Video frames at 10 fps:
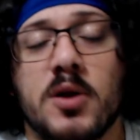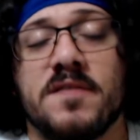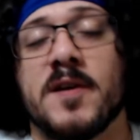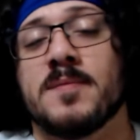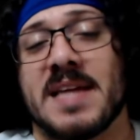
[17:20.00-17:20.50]

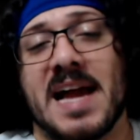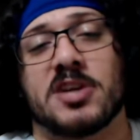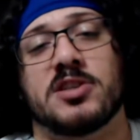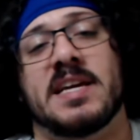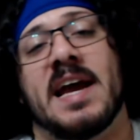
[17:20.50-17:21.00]
films
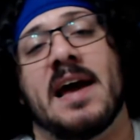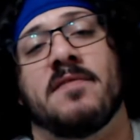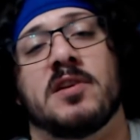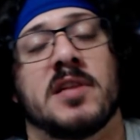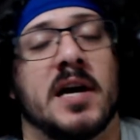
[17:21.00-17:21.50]
actually have
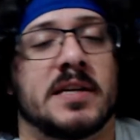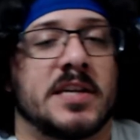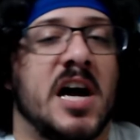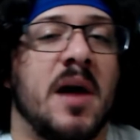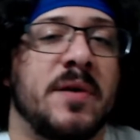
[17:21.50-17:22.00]
a lot in
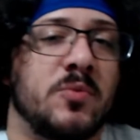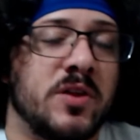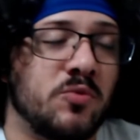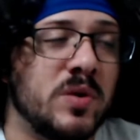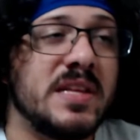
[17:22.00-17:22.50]
common,
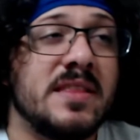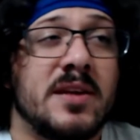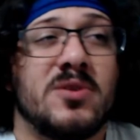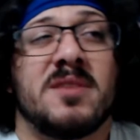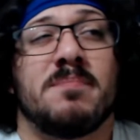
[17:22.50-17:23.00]
with really the
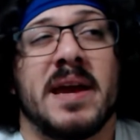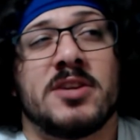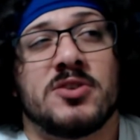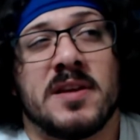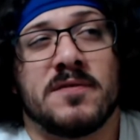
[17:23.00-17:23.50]
only major
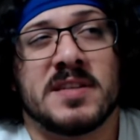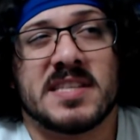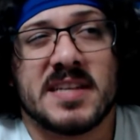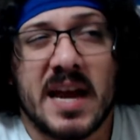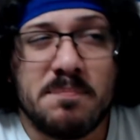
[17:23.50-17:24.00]
difference
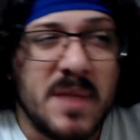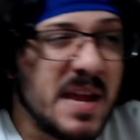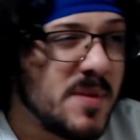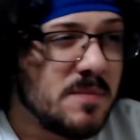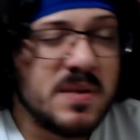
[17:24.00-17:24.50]

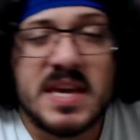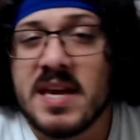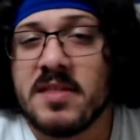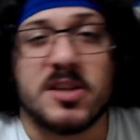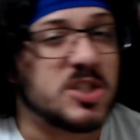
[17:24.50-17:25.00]
maybe
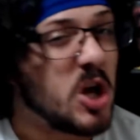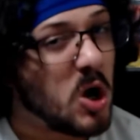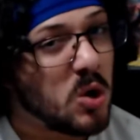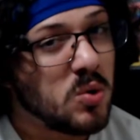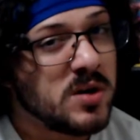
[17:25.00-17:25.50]
being the
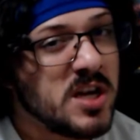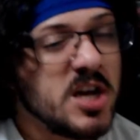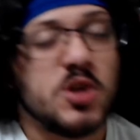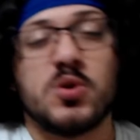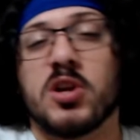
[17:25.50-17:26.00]
tone.
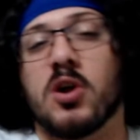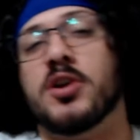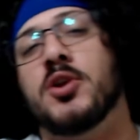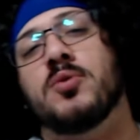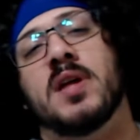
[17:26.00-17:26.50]
You could
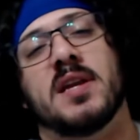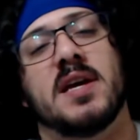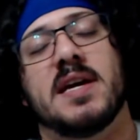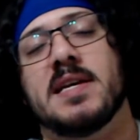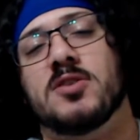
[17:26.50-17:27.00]
argue that
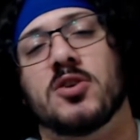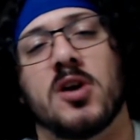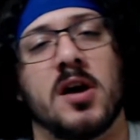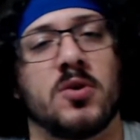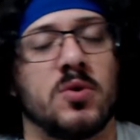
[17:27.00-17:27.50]
Eastern
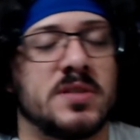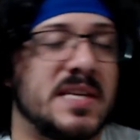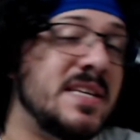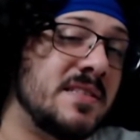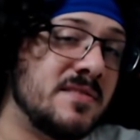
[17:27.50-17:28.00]
Condors
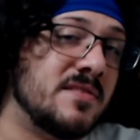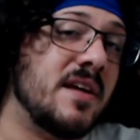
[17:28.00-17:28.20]
is,